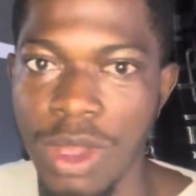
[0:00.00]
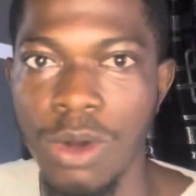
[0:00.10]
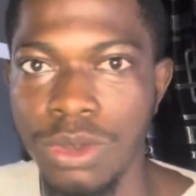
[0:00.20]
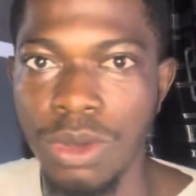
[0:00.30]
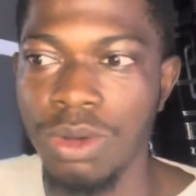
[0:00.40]

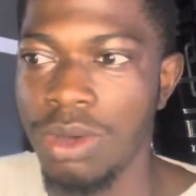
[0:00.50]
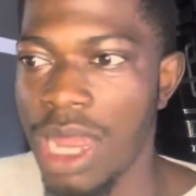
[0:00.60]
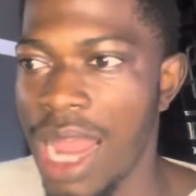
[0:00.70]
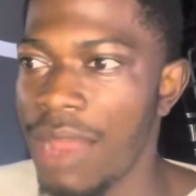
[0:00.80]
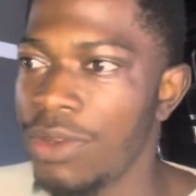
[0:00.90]
Although
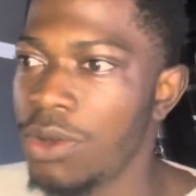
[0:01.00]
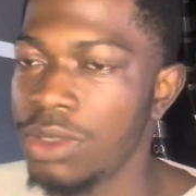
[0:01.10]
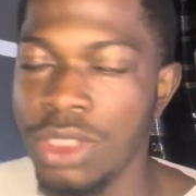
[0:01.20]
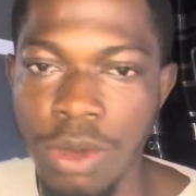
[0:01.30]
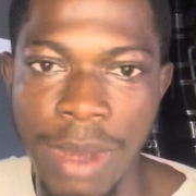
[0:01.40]
I have the
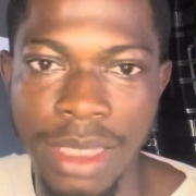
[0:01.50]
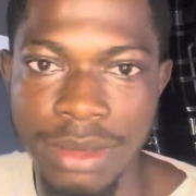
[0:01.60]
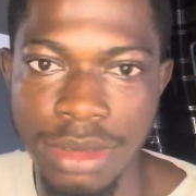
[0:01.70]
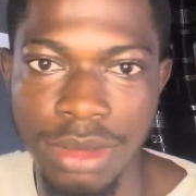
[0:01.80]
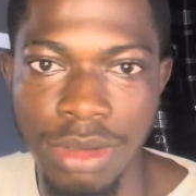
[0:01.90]
content on my
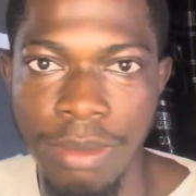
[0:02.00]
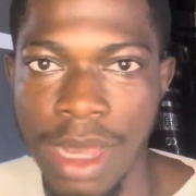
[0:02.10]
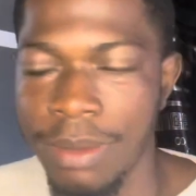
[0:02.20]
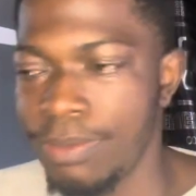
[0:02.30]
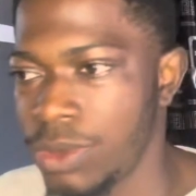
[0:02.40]

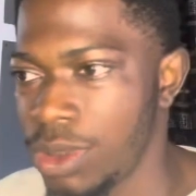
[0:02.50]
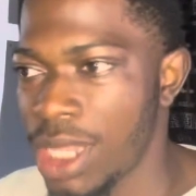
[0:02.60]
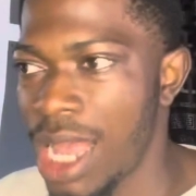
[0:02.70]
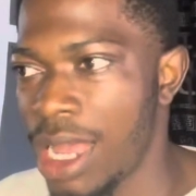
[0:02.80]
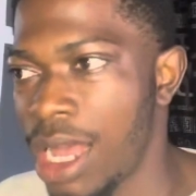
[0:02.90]

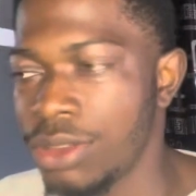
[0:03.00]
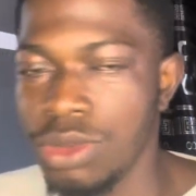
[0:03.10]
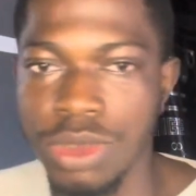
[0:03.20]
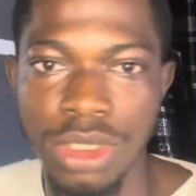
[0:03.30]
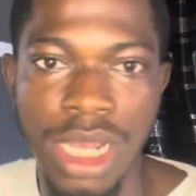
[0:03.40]
Twitter
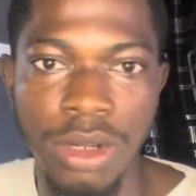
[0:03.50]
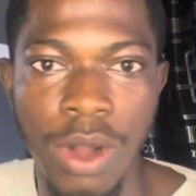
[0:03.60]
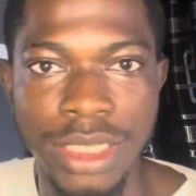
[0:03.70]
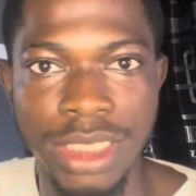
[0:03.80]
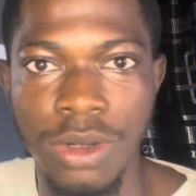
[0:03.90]
handle, which you can go
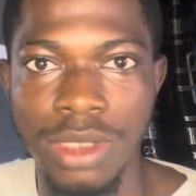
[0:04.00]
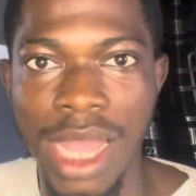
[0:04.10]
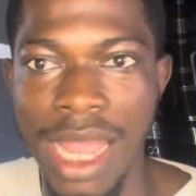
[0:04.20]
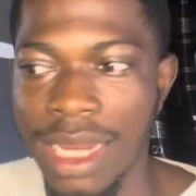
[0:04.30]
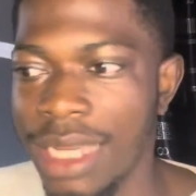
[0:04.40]
and check on the
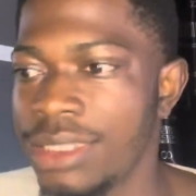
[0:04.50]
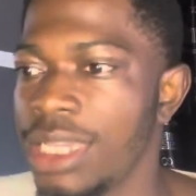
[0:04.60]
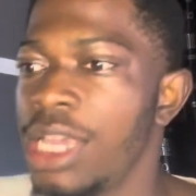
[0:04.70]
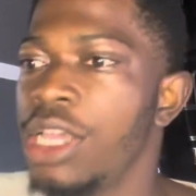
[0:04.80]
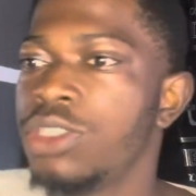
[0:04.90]
highlights.
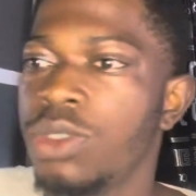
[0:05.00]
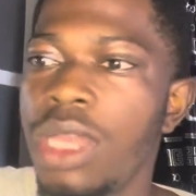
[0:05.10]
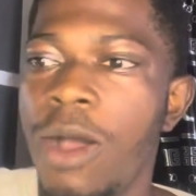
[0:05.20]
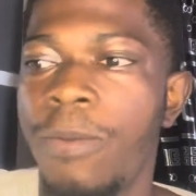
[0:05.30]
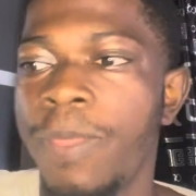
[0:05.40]
So
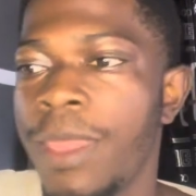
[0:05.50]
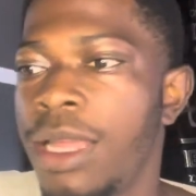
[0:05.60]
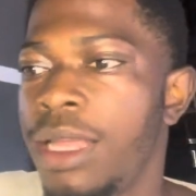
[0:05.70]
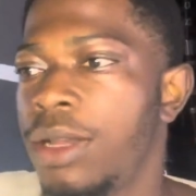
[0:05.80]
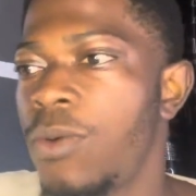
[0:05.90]
now,
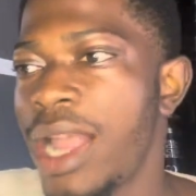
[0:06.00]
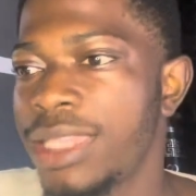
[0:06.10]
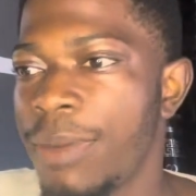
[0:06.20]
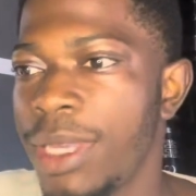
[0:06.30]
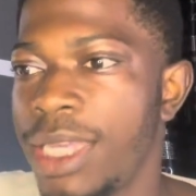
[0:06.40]
why
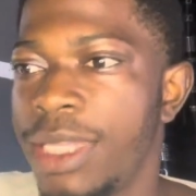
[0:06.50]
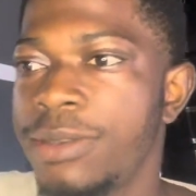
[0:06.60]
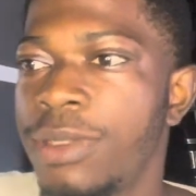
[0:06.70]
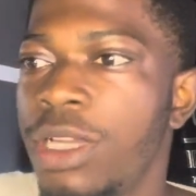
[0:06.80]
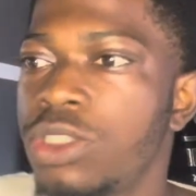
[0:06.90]
them again?
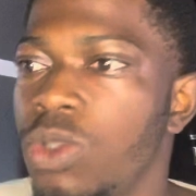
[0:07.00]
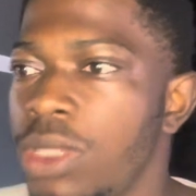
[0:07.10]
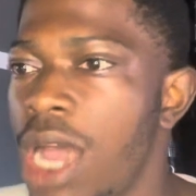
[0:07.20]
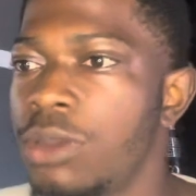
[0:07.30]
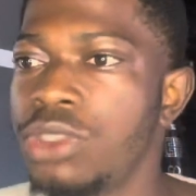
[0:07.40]
So
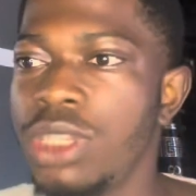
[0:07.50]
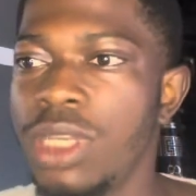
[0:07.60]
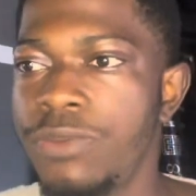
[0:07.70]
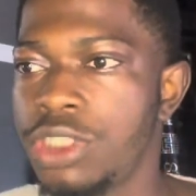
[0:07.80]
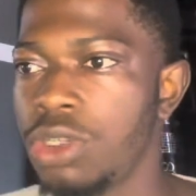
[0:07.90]
now,
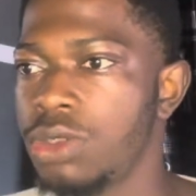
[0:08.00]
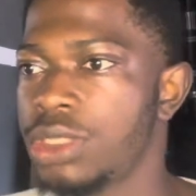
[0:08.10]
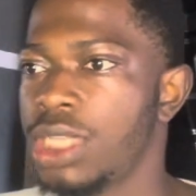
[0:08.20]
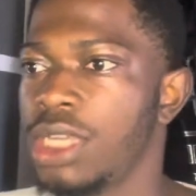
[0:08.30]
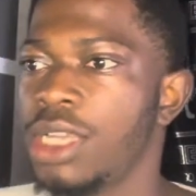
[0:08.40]
unique
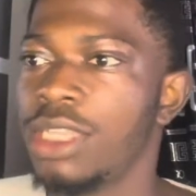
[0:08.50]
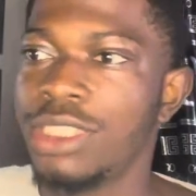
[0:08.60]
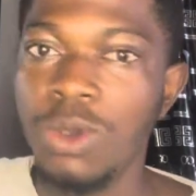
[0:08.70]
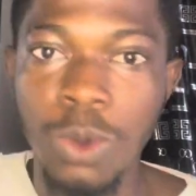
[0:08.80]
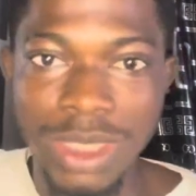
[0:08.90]
features,
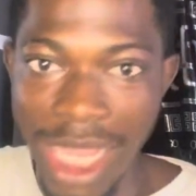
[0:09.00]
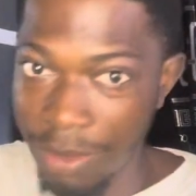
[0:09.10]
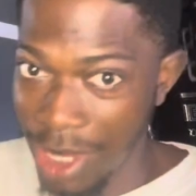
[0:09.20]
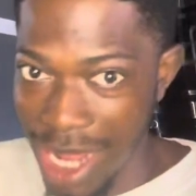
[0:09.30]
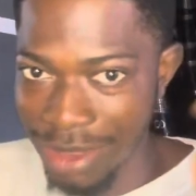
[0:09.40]
the cool tech
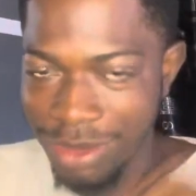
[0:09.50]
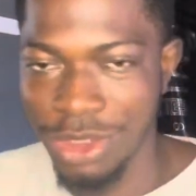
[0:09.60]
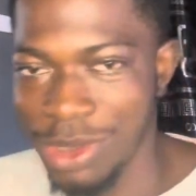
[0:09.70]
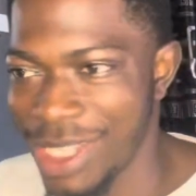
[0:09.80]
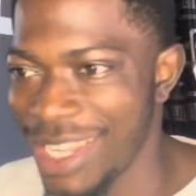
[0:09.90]
behind
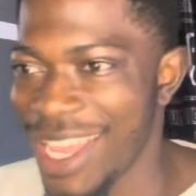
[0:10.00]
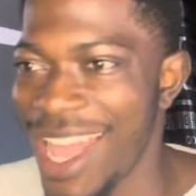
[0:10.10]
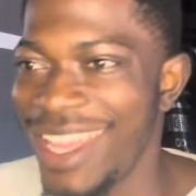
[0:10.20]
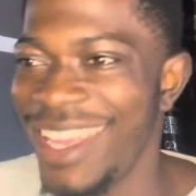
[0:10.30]
Sui. Yeah.